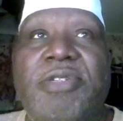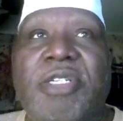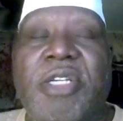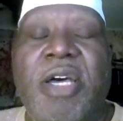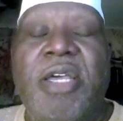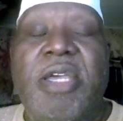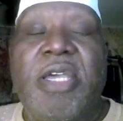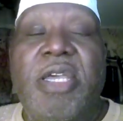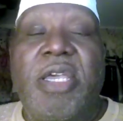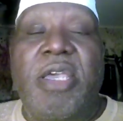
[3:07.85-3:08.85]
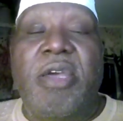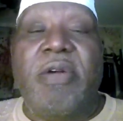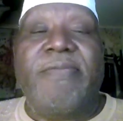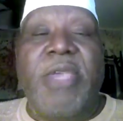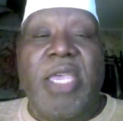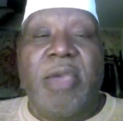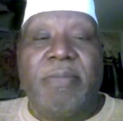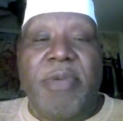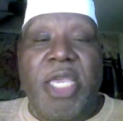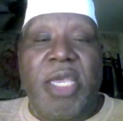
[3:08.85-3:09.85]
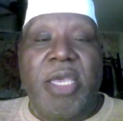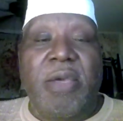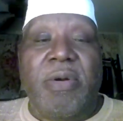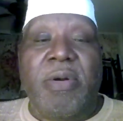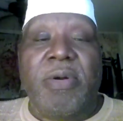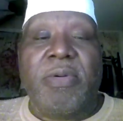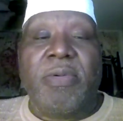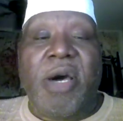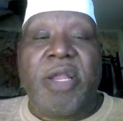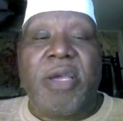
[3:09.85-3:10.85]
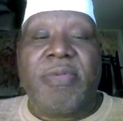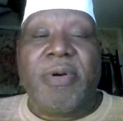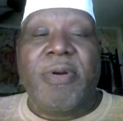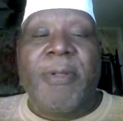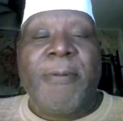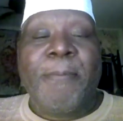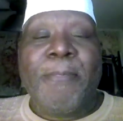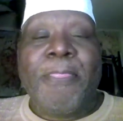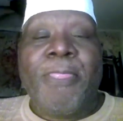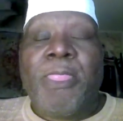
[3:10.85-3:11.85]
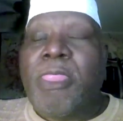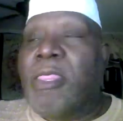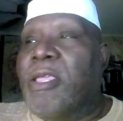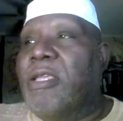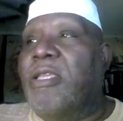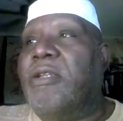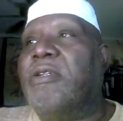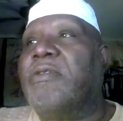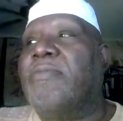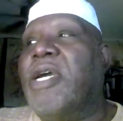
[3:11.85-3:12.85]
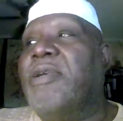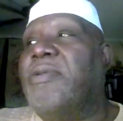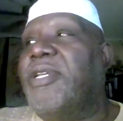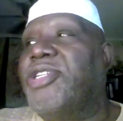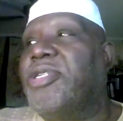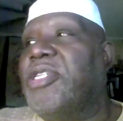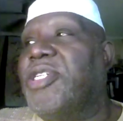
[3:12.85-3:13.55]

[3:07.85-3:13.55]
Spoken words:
You know, my only suggestion to Fellow the Boy would be very careful